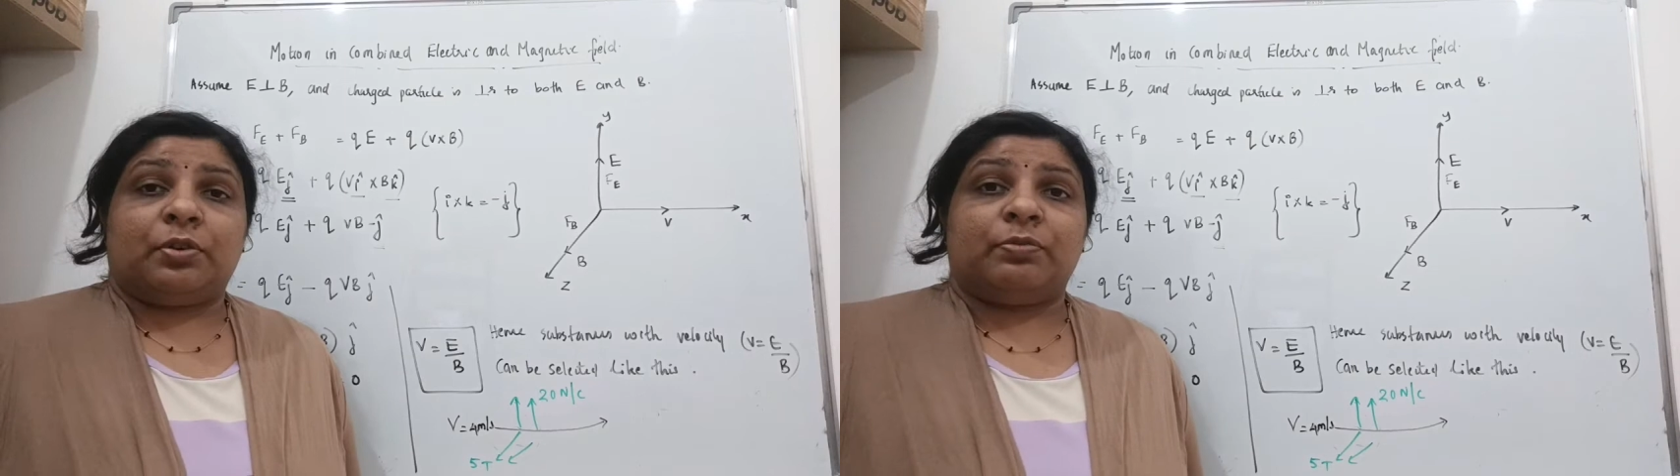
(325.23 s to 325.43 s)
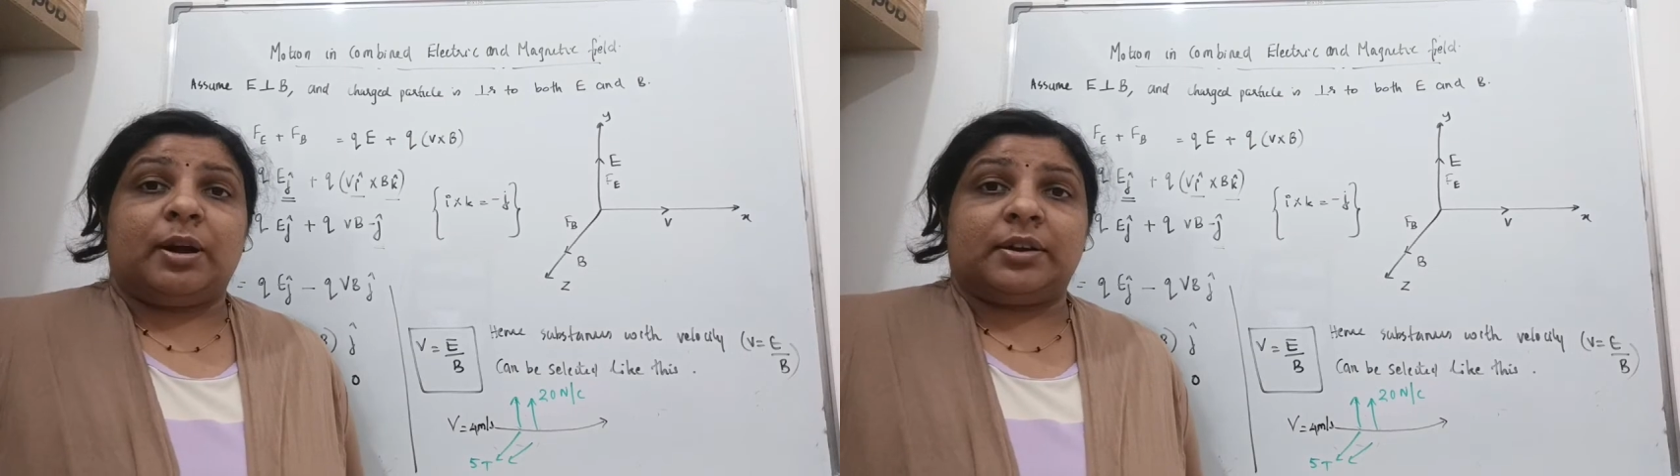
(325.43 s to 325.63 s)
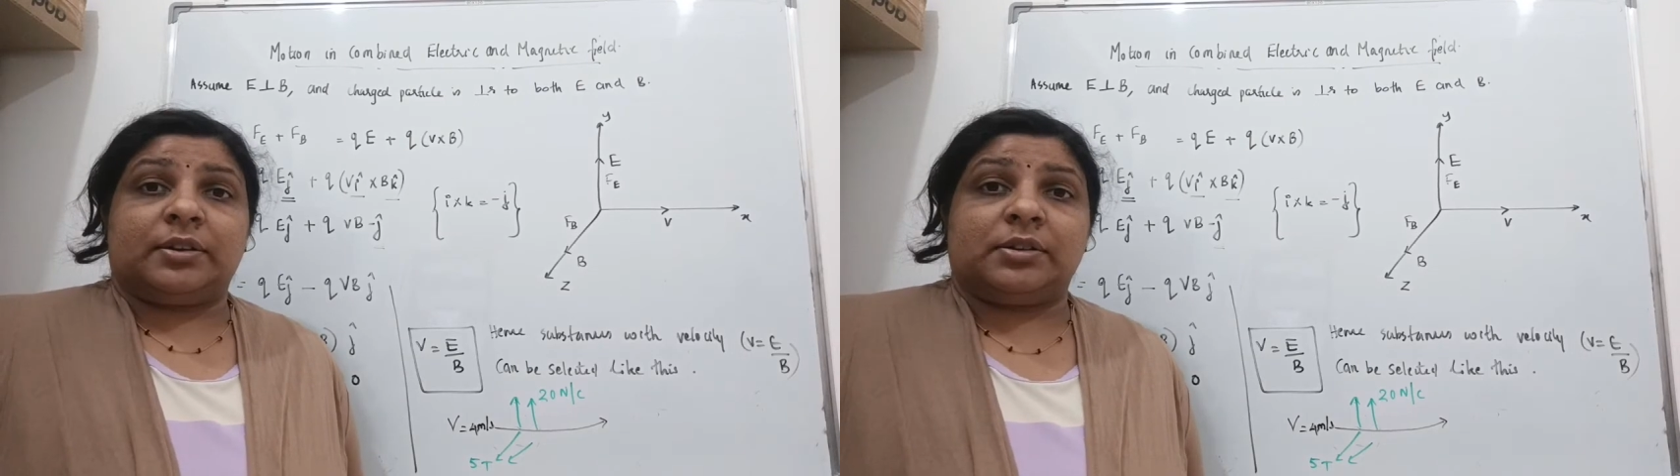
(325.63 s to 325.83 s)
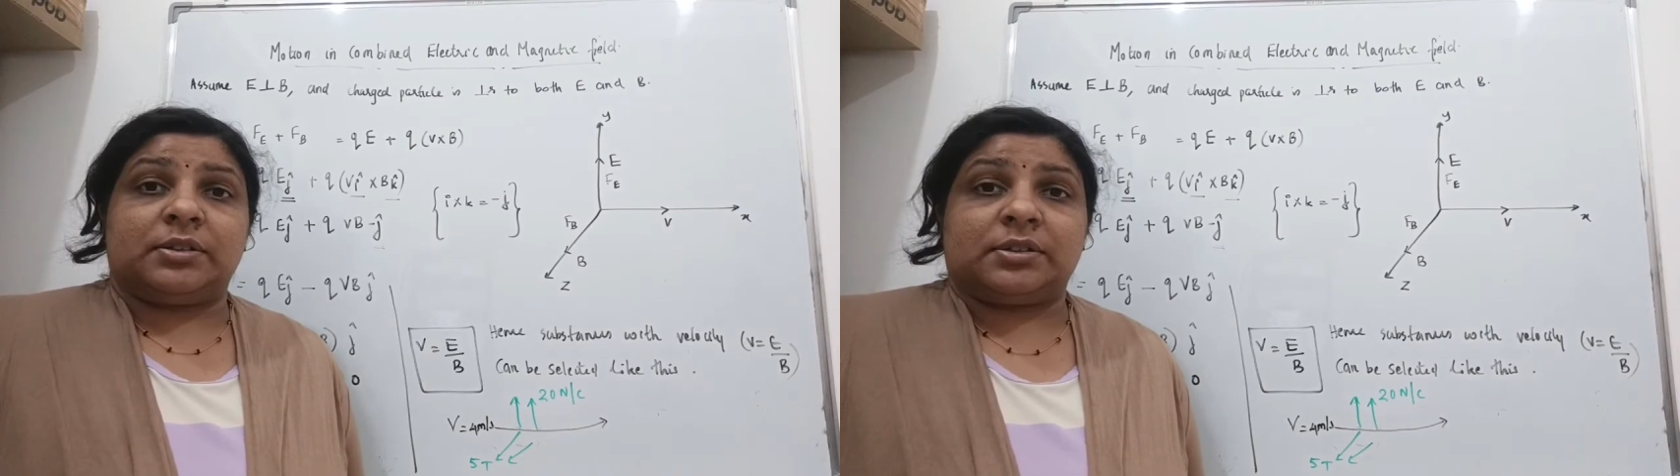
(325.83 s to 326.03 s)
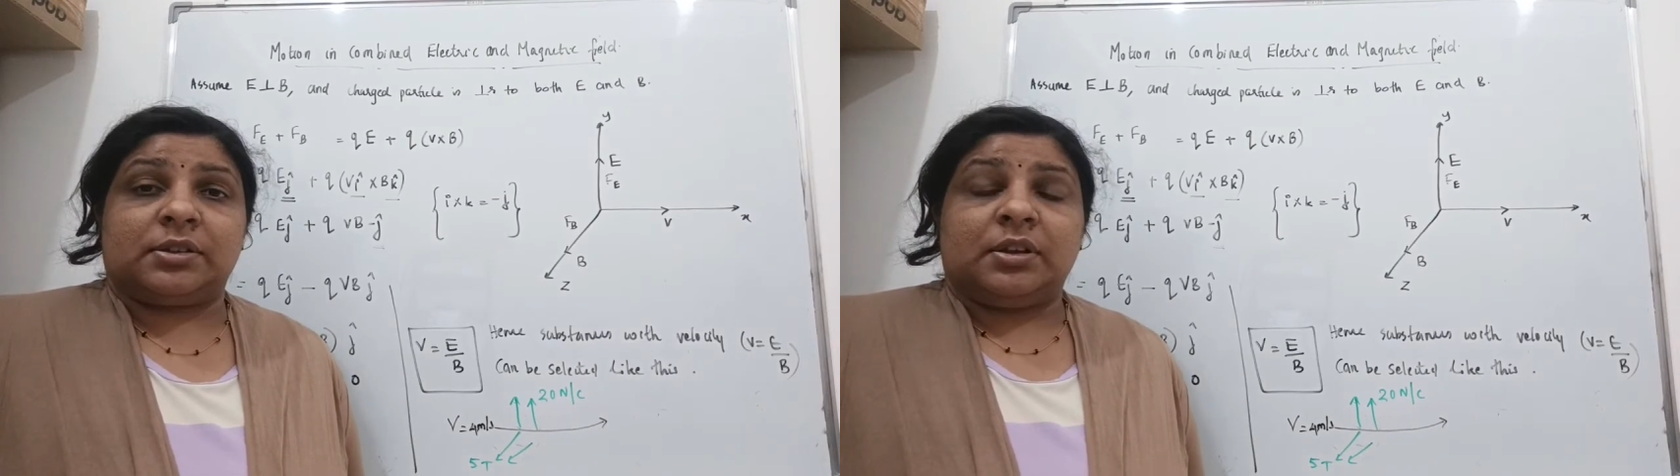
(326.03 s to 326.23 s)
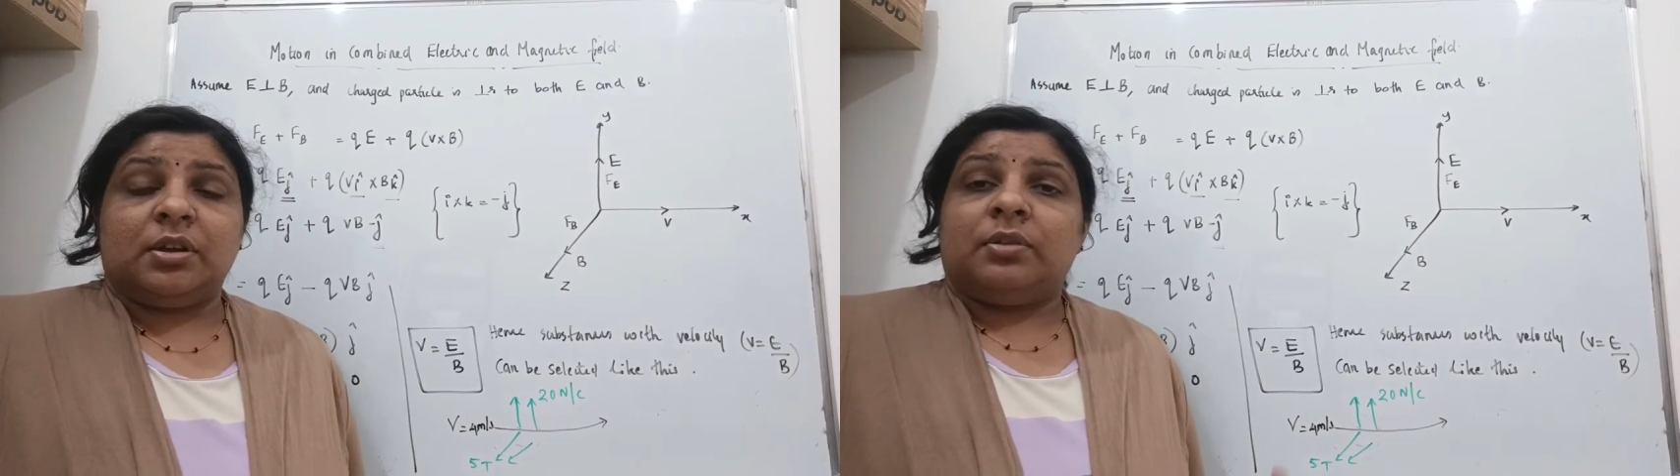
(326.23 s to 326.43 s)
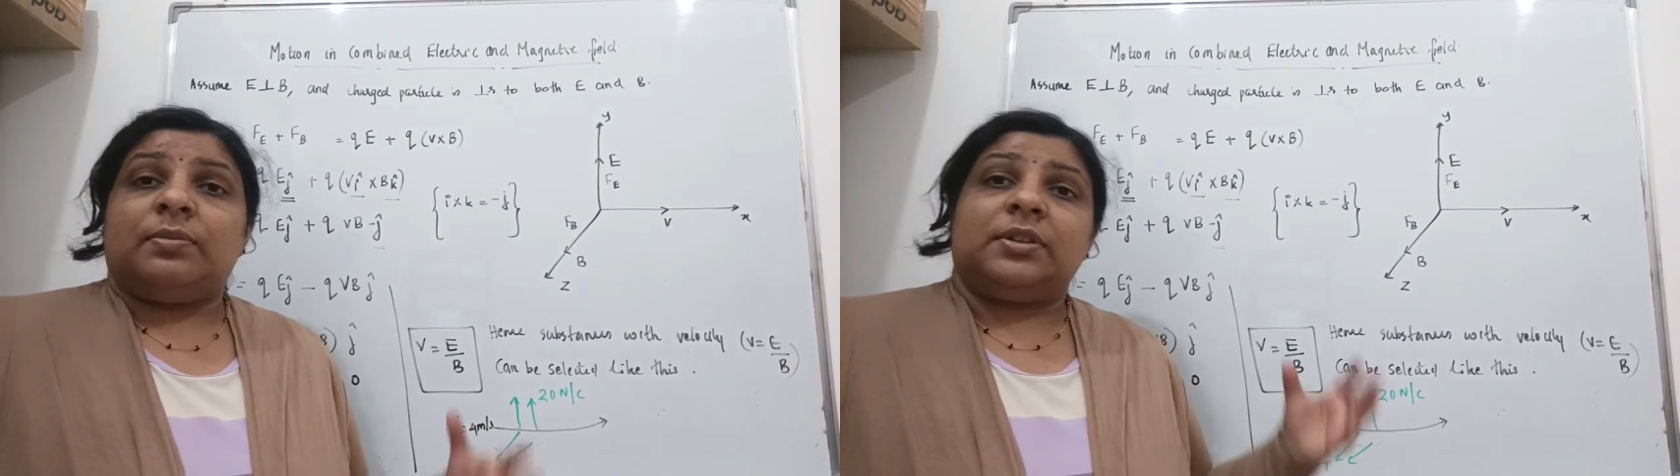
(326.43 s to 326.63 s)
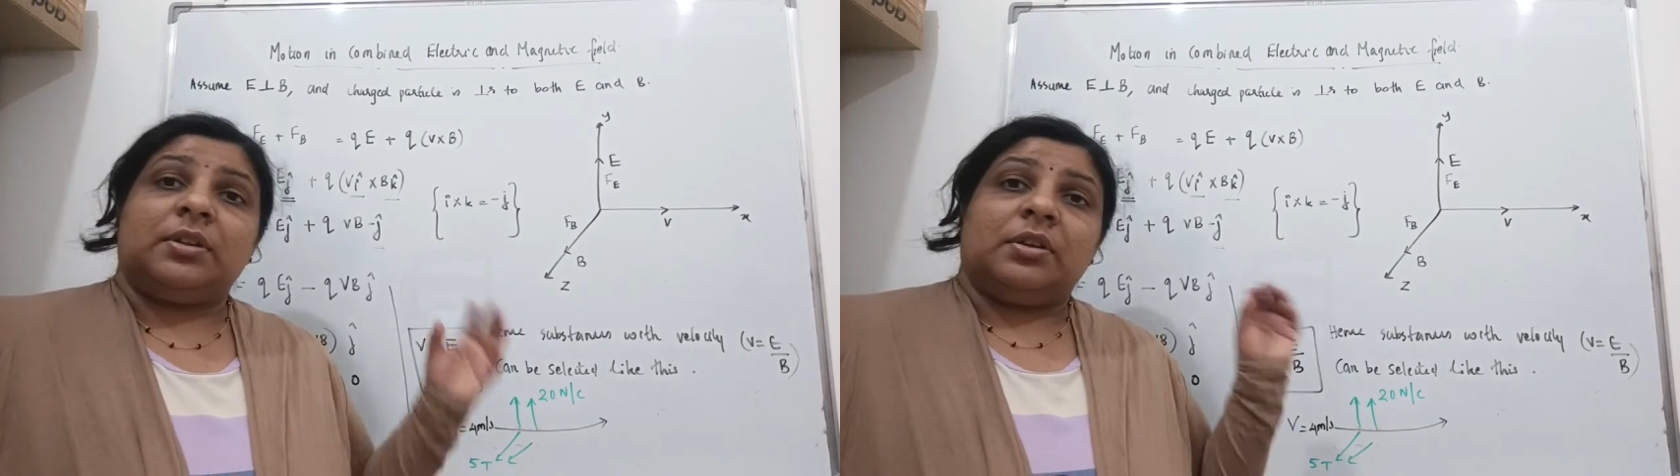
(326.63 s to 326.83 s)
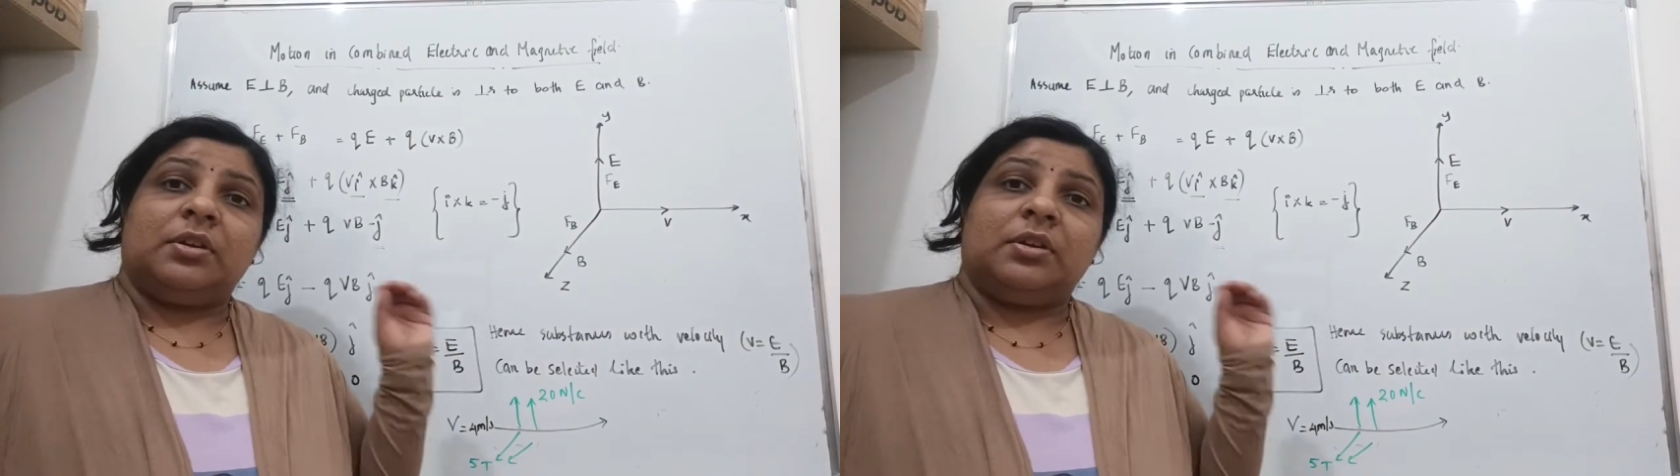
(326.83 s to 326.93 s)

of particles with